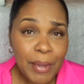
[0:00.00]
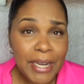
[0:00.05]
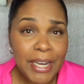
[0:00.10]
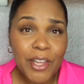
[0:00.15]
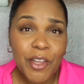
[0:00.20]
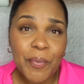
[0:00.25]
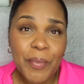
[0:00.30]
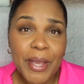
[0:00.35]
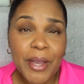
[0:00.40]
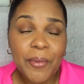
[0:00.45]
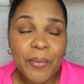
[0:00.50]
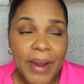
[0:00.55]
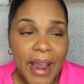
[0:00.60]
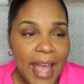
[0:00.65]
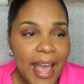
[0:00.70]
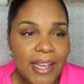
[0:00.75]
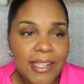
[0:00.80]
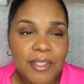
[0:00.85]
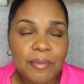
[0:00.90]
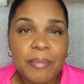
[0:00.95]
a little bit
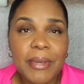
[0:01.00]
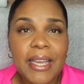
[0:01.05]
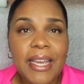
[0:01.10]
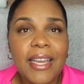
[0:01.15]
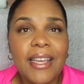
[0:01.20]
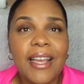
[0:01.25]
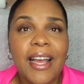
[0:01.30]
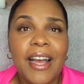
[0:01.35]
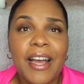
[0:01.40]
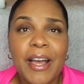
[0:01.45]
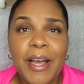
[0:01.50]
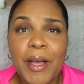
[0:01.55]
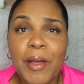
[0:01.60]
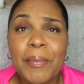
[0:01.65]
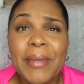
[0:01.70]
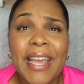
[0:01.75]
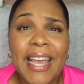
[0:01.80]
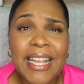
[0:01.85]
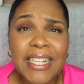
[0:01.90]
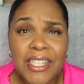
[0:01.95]
raspy,
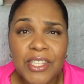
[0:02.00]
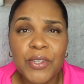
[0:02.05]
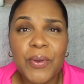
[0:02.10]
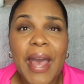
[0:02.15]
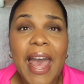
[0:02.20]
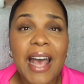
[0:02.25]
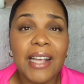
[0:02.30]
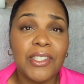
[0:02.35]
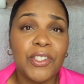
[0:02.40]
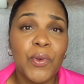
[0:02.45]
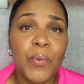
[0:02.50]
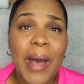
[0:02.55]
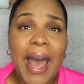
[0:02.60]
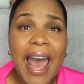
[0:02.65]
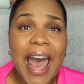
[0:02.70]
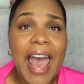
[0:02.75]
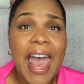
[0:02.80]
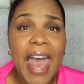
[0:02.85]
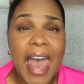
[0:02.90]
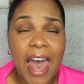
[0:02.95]
hence to ask why
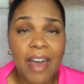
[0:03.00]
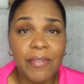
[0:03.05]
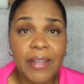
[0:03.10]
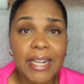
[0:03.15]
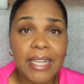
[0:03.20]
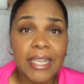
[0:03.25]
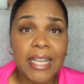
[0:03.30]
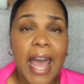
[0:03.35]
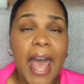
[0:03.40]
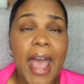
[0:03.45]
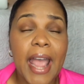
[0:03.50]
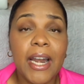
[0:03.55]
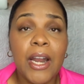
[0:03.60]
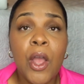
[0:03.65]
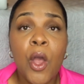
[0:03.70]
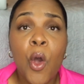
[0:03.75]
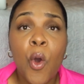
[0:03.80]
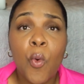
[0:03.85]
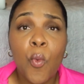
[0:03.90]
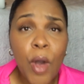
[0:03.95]
I haven't got
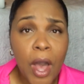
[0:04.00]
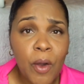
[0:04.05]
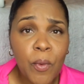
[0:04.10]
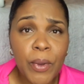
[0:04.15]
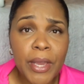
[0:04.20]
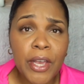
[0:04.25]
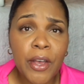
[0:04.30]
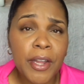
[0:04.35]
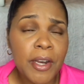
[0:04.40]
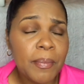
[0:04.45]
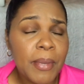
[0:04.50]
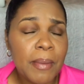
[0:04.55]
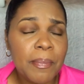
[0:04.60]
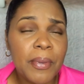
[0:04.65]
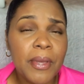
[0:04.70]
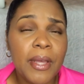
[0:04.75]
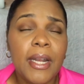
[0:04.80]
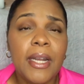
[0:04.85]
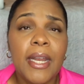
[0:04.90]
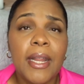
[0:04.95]
what we're going to be
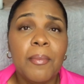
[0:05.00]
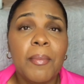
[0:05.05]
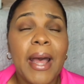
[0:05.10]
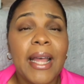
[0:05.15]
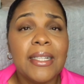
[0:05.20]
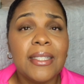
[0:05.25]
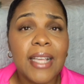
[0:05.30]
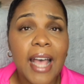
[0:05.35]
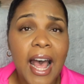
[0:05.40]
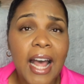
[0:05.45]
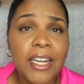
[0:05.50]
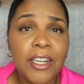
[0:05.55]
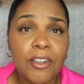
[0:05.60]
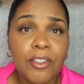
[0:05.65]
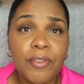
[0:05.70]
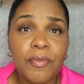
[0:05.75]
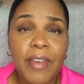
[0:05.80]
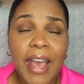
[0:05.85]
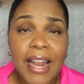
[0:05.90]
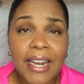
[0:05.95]
putting in my
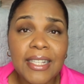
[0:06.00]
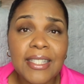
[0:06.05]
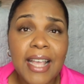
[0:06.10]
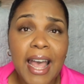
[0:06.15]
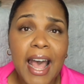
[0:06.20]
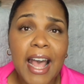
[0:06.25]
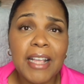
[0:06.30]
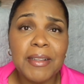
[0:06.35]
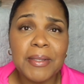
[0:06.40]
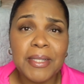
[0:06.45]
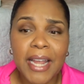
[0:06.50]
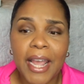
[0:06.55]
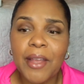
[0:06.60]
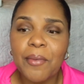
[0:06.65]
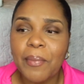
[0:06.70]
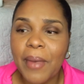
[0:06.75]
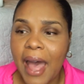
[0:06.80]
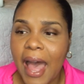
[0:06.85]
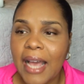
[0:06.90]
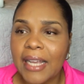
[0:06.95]
toddler's Valentine's Day
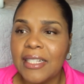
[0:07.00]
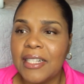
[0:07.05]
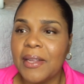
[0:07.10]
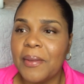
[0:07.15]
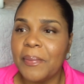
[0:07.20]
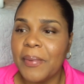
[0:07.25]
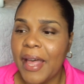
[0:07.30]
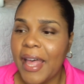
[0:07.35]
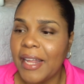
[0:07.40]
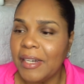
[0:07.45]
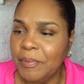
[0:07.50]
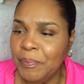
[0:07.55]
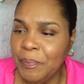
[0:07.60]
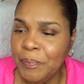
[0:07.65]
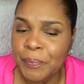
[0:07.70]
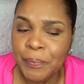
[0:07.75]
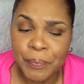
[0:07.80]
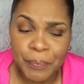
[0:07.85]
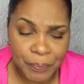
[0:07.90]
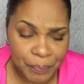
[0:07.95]
box. But
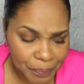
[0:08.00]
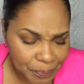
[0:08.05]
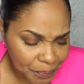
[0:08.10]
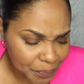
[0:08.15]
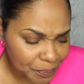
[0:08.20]
if